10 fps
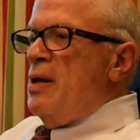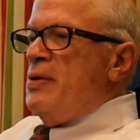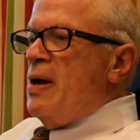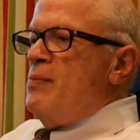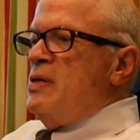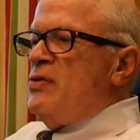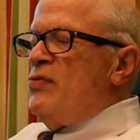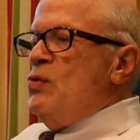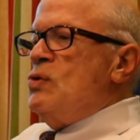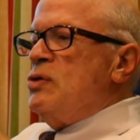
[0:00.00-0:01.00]
That means if
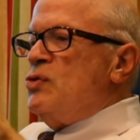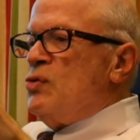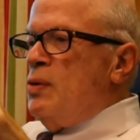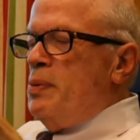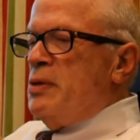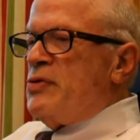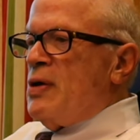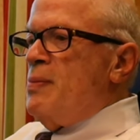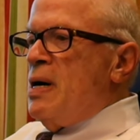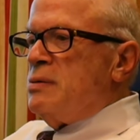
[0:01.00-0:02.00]
you contributed
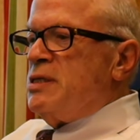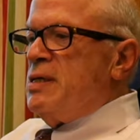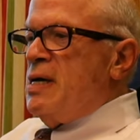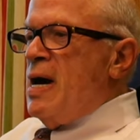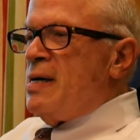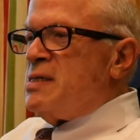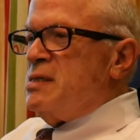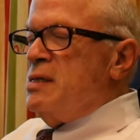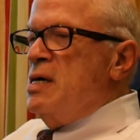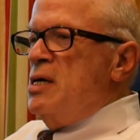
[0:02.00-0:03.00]
somehow to the accident,